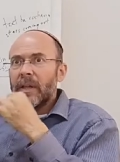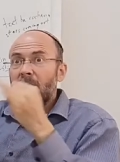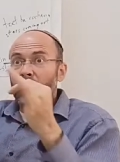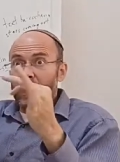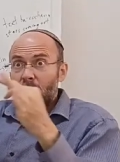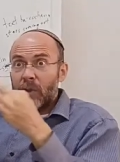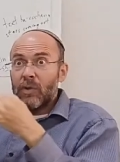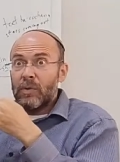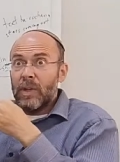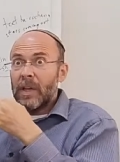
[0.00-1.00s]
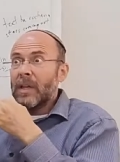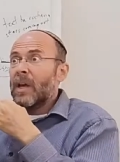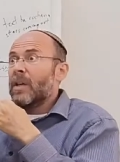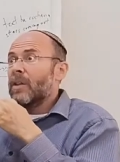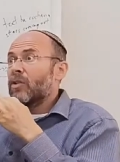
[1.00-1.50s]
The other one is what you
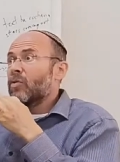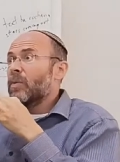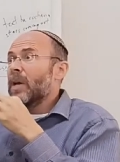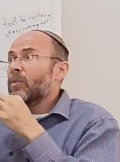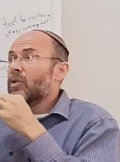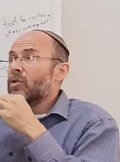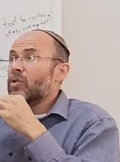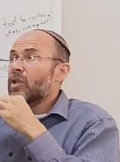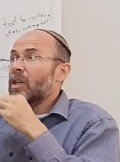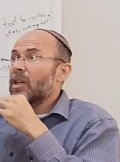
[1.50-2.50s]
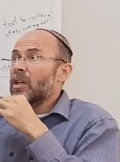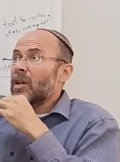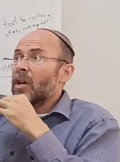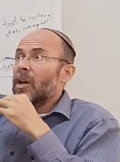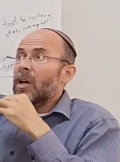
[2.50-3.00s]
said, that you'd be able to
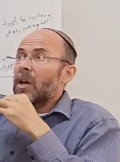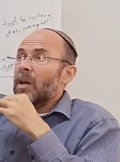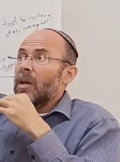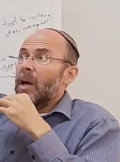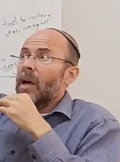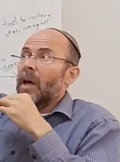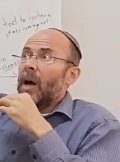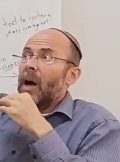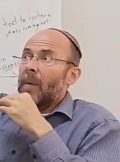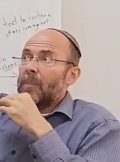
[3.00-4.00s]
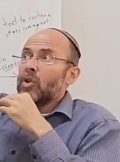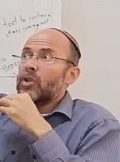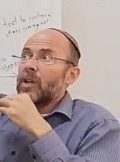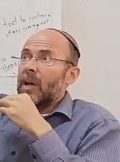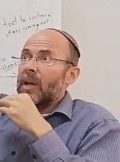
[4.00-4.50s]
see a
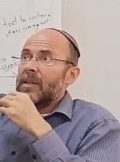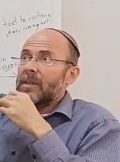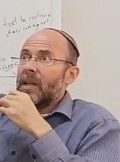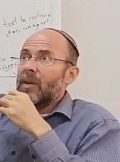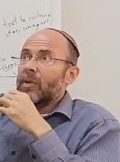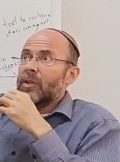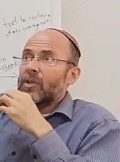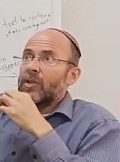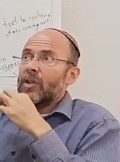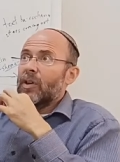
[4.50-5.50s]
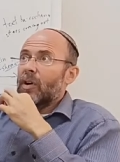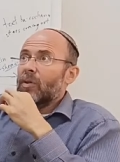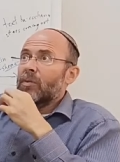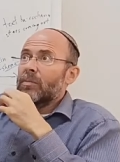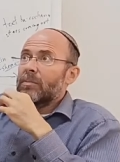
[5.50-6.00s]
person distinguish, you
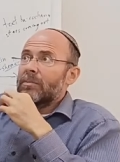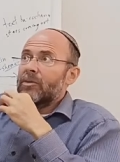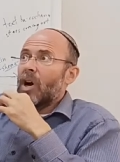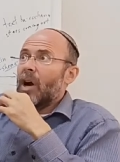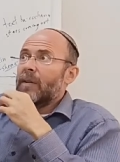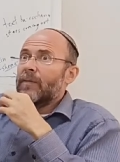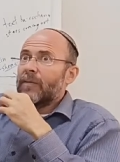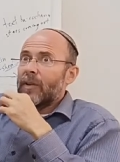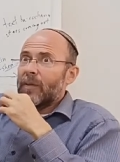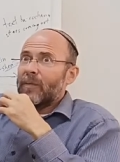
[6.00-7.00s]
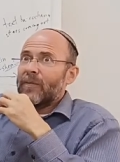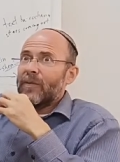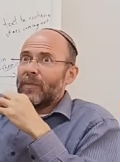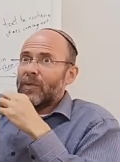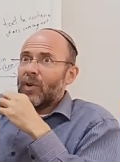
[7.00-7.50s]
know, John from
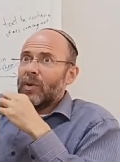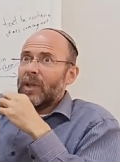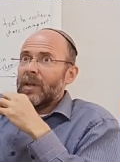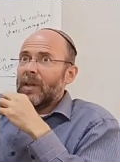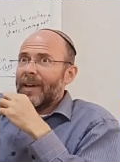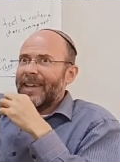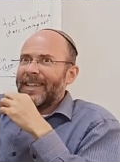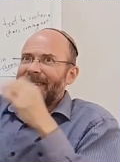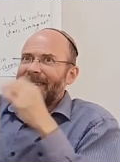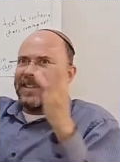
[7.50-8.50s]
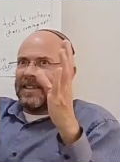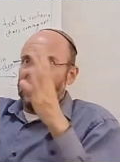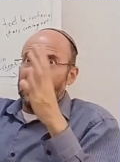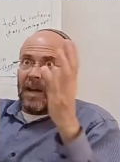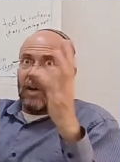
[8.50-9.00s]
Tony,
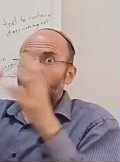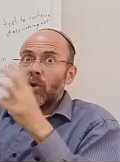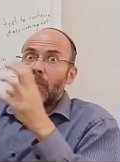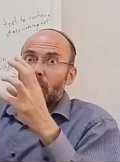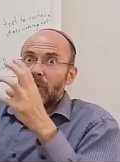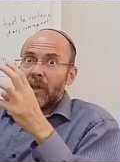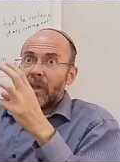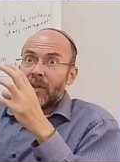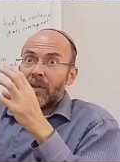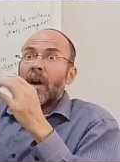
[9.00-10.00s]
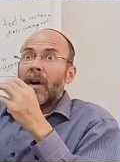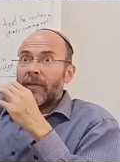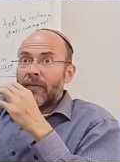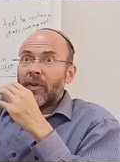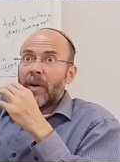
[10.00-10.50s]
tell who the person is
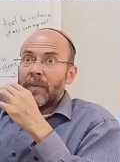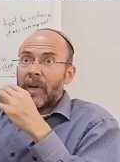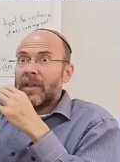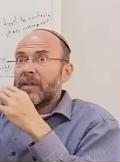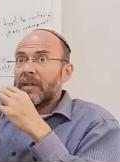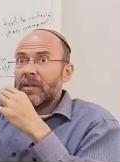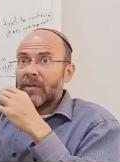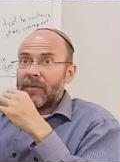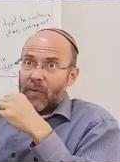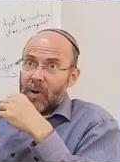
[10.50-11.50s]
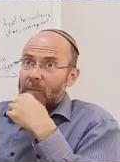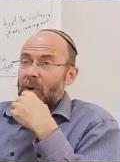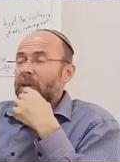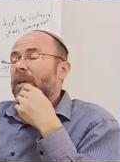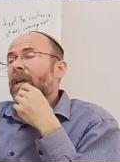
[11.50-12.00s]
from a distance of 4
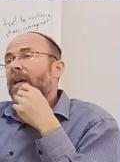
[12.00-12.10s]
amot.